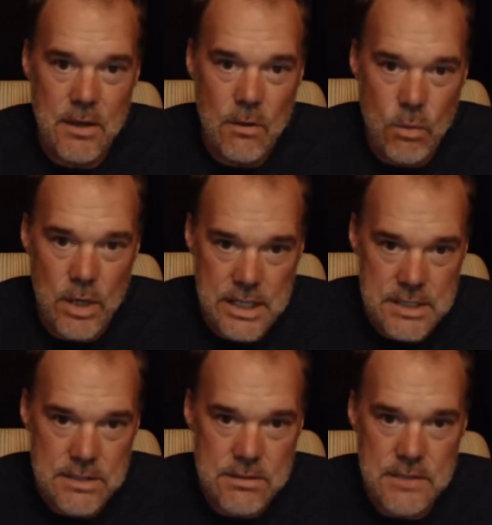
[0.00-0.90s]
When I
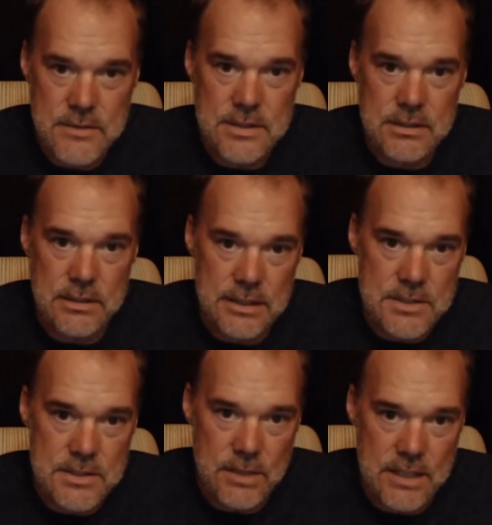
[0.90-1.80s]
do give you the
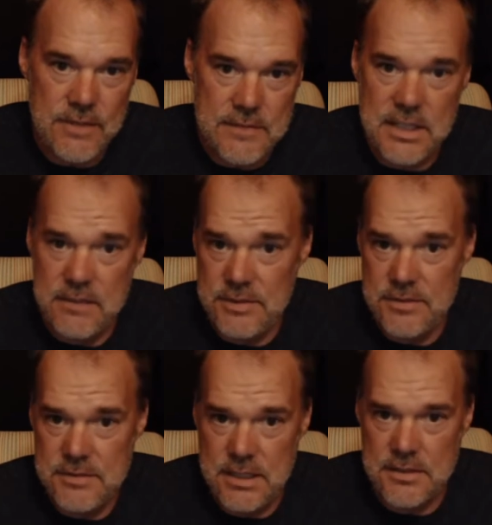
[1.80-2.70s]
links, we'll have 5, 10,
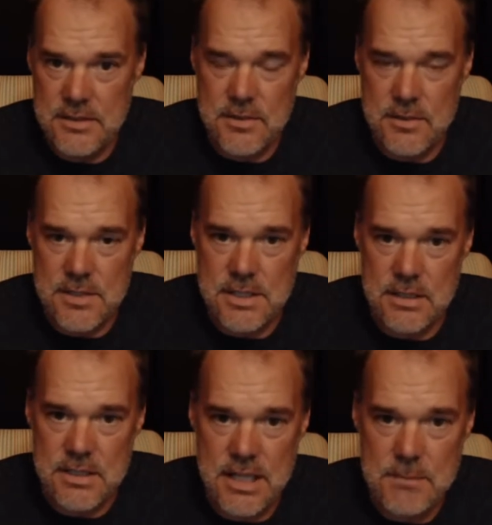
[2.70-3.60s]
15 other sources
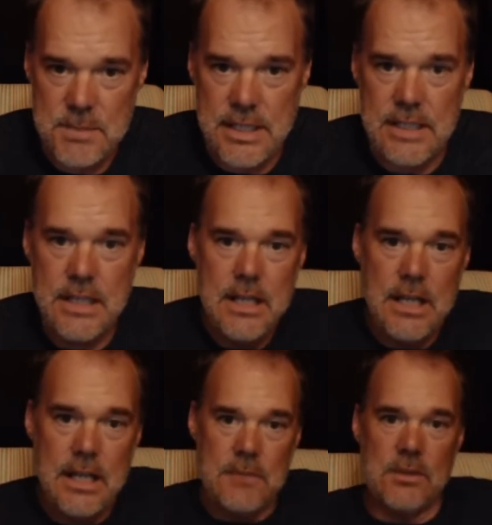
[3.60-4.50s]
on top of that.
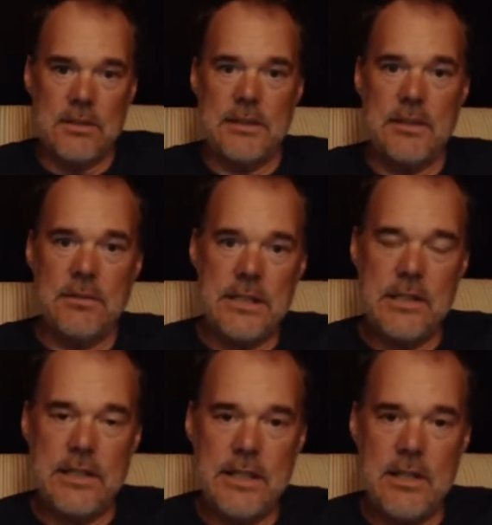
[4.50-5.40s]
And we're literally
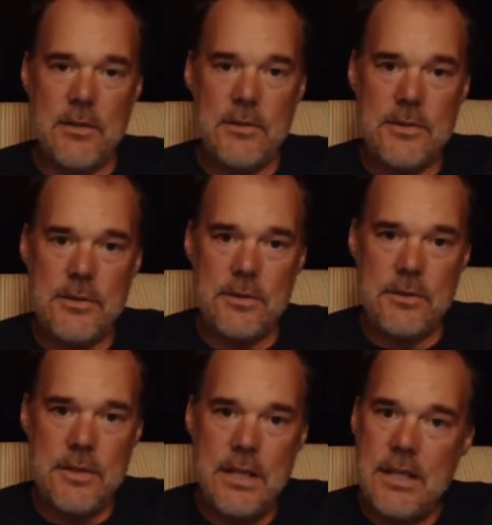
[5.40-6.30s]
going to go
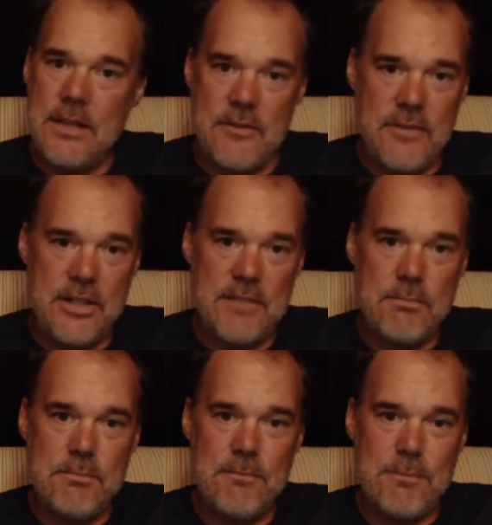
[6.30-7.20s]
through the very
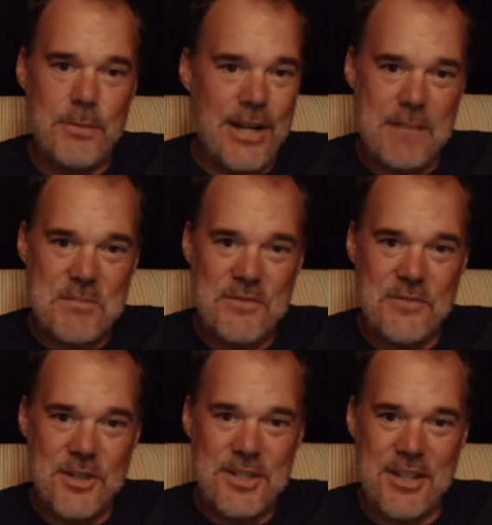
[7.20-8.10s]
perhaps
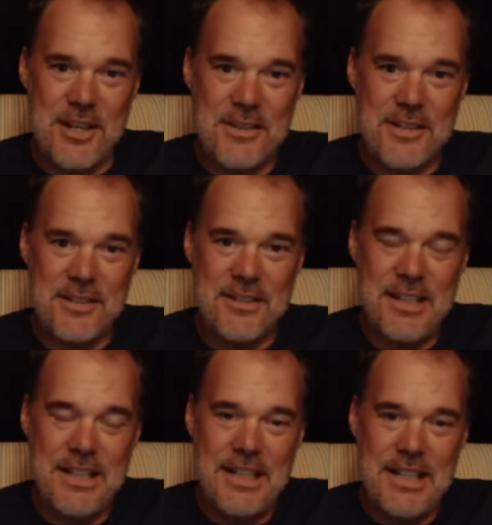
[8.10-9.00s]
first author
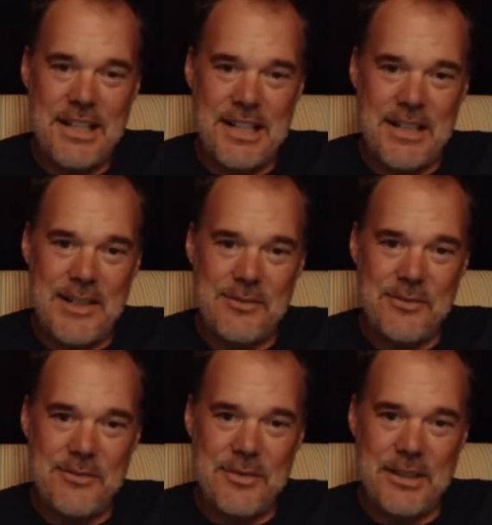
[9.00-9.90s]

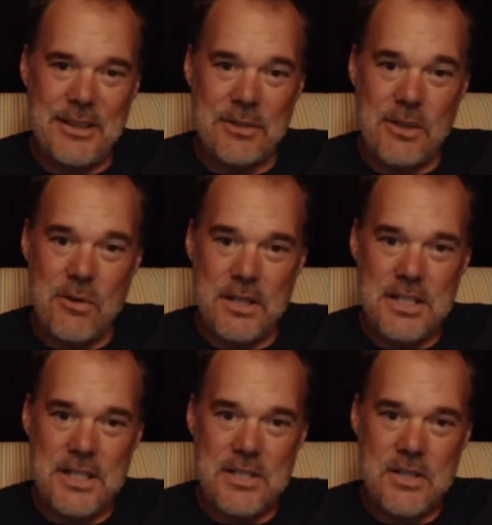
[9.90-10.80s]
of uh, recorded
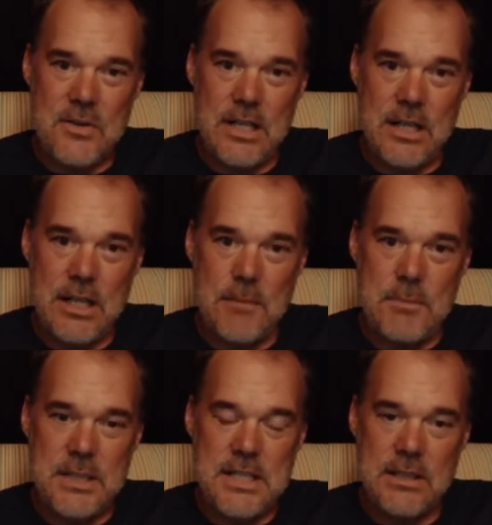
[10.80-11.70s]
history up
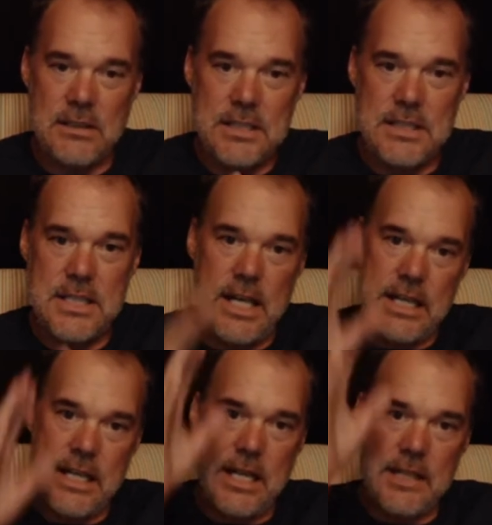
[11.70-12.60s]
until
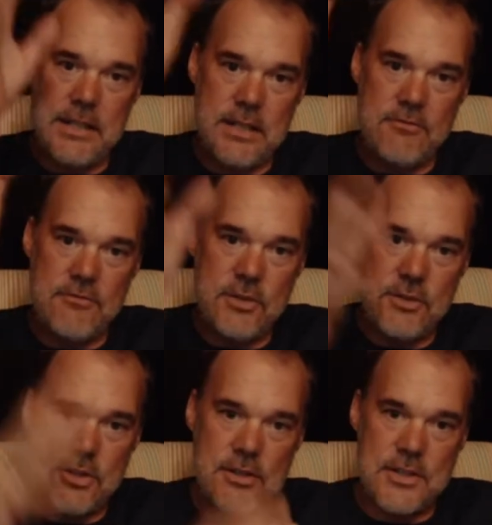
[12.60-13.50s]
today, and then
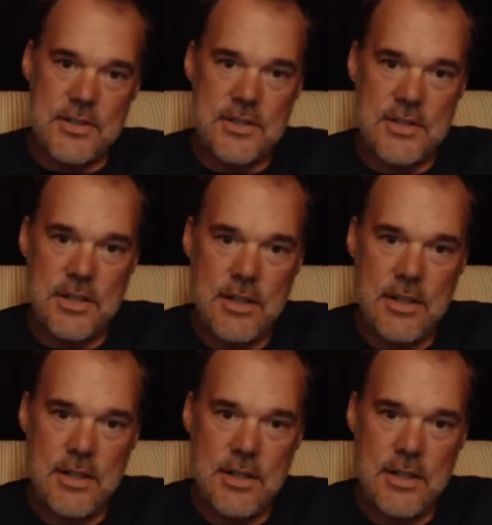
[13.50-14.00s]
futurist